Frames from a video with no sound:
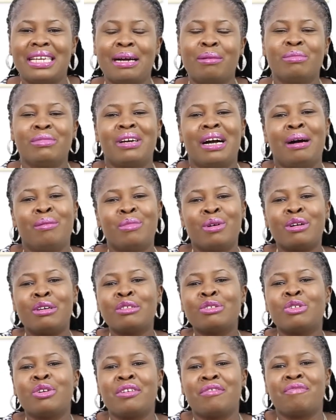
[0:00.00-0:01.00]
I'm
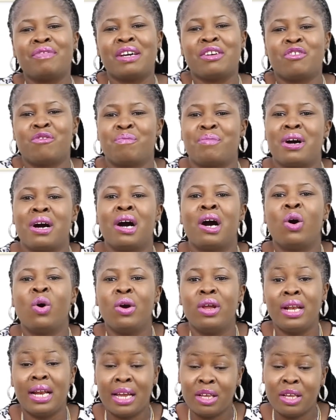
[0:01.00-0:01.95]
also a fan of Power Oil.